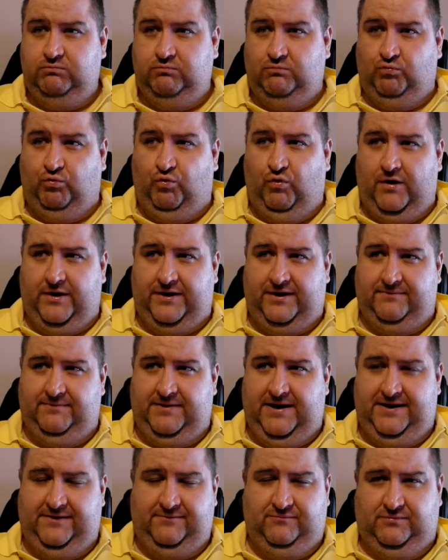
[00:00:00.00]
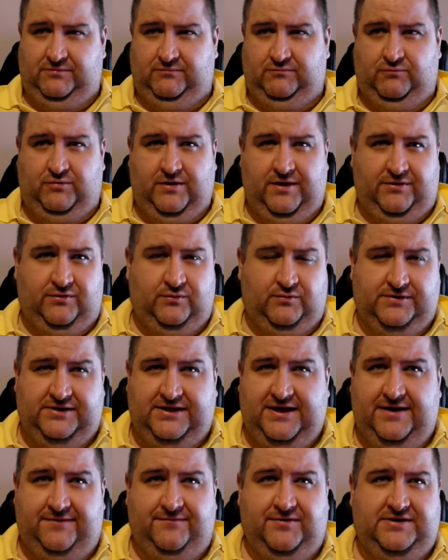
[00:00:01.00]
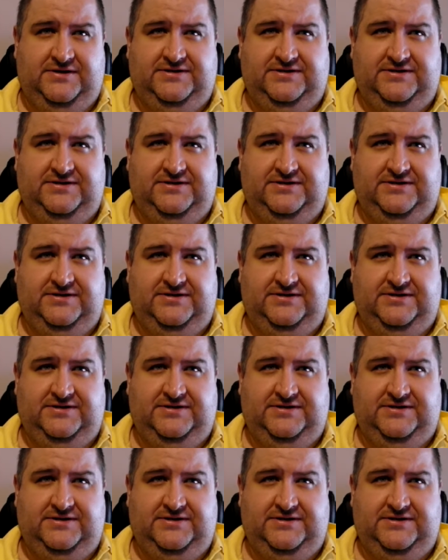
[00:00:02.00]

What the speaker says: what I thought at the end of it is,